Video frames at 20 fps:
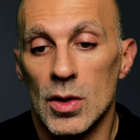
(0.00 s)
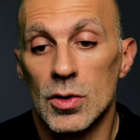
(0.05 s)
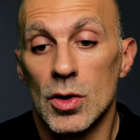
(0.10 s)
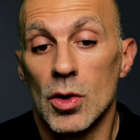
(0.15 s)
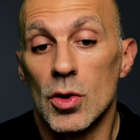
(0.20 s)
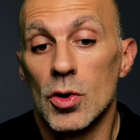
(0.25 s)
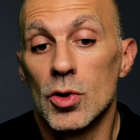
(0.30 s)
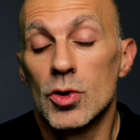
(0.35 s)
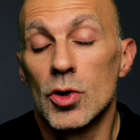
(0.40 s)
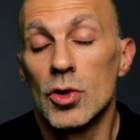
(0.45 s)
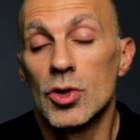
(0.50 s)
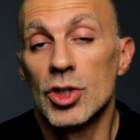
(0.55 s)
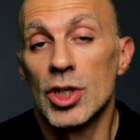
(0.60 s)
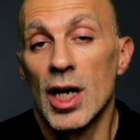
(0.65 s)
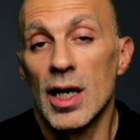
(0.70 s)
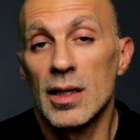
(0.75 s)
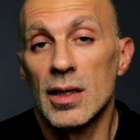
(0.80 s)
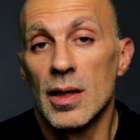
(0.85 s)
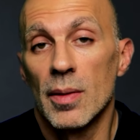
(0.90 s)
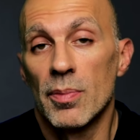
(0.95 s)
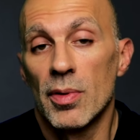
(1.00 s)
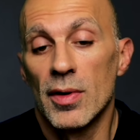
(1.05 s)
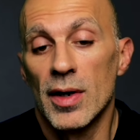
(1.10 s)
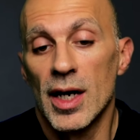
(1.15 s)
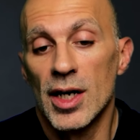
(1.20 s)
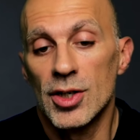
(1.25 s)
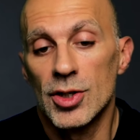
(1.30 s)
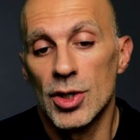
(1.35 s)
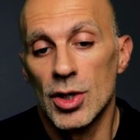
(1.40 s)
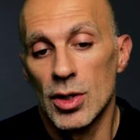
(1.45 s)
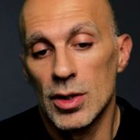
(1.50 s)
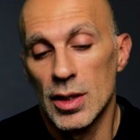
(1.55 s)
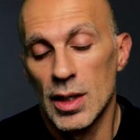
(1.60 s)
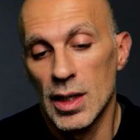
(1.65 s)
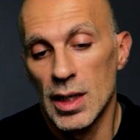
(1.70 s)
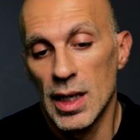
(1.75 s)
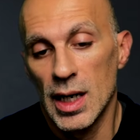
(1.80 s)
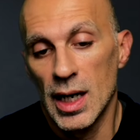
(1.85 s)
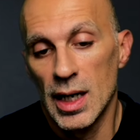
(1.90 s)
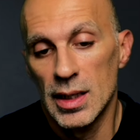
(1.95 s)
So you should check the
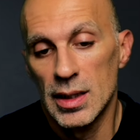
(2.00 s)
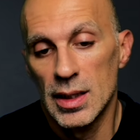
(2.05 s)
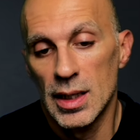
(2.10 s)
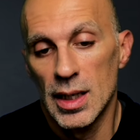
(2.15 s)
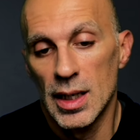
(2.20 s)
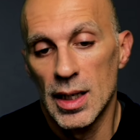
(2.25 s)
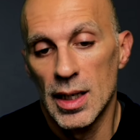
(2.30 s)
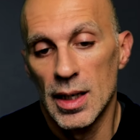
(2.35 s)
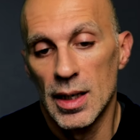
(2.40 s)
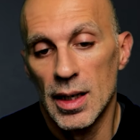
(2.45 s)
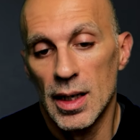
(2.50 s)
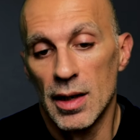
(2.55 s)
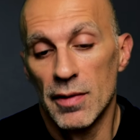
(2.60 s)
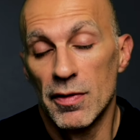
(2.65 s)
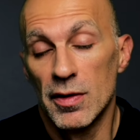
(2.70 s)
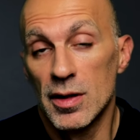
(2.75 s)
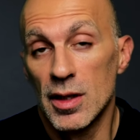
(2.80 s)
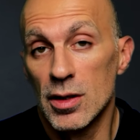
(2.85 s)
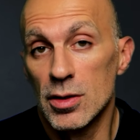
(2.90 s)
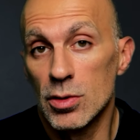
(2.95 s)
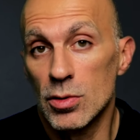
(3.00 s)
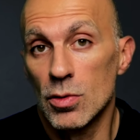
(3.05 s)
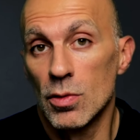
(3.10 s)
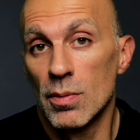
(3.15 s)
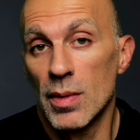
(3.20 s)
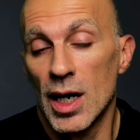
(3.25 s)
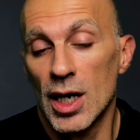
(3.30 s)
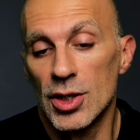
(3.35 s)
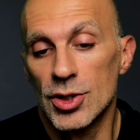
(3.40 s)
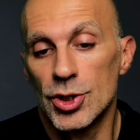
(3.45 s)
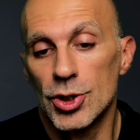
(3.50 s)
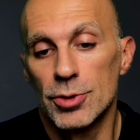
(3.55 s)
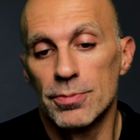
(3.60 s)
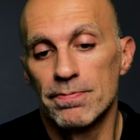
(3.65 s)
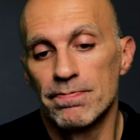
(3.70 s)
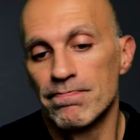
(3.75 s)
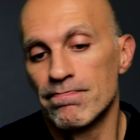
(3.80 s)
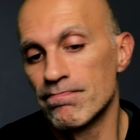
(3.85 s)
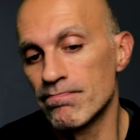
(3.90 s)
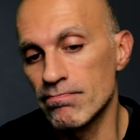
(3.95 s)
pronation, and if it is too much,
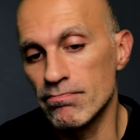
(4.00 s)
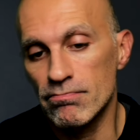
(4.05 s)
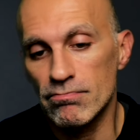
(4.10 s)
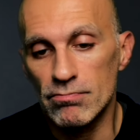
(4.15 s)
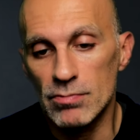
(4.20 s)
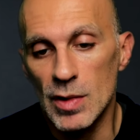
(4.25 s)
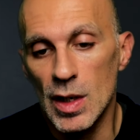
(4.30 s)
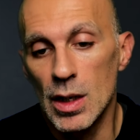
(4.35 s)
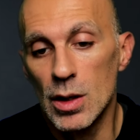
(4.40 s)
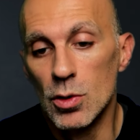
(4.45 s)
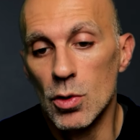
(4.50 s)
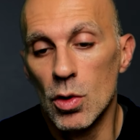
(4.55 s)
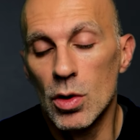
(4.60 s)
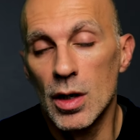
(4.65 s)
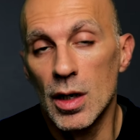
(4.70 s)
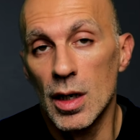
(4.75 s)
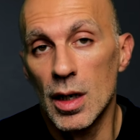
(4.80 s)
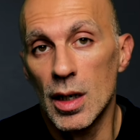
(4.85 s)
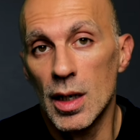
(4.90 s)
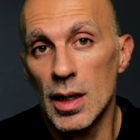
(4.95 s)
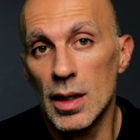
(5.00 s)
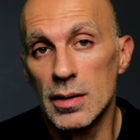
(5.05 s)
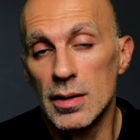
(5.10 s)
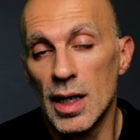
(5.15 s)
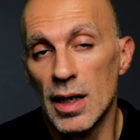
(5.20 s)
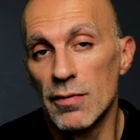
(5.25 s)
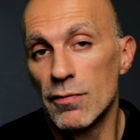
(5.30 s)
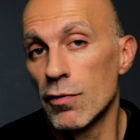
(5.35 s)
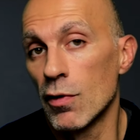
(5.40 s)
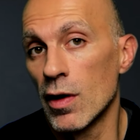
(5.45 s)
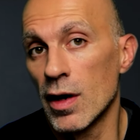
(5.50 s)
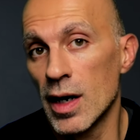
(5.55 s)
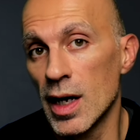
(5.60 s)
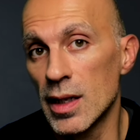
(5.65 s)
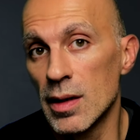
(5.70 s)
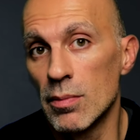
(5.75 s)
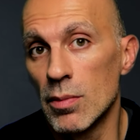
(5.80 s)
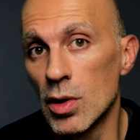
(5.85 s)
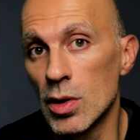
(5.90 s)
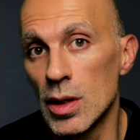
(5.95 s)
look then for
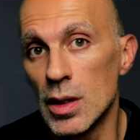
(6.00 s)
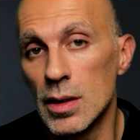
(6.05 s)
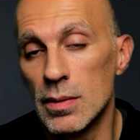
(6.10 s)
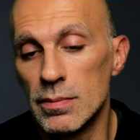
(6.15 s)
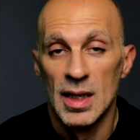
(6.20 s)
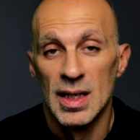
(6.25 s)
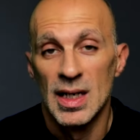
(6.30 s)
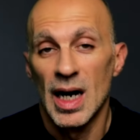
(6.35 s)
another model.